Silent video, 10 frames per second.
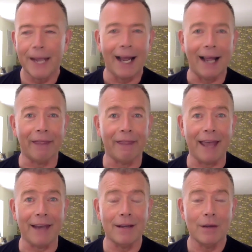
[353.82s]
And
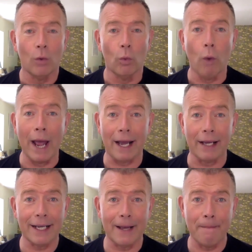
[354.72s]
then when I
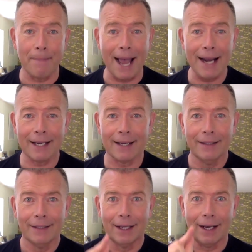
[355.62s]
come back,
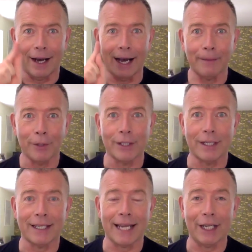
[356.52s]
I'm going
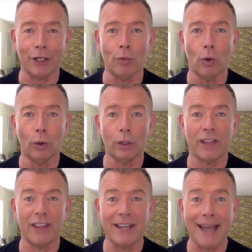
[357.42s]
to take you all to
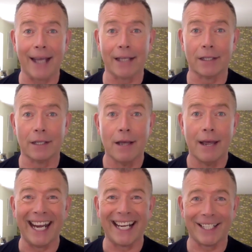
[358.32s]
the next
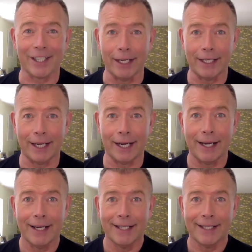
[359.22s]
exciting
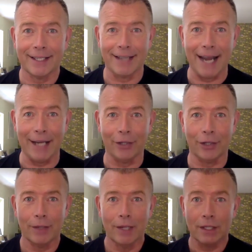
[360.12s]
stage.
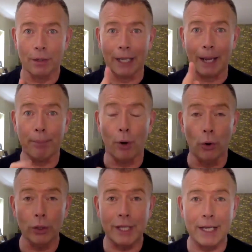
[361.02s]
So when I
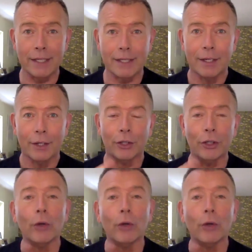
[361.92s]
pause this, your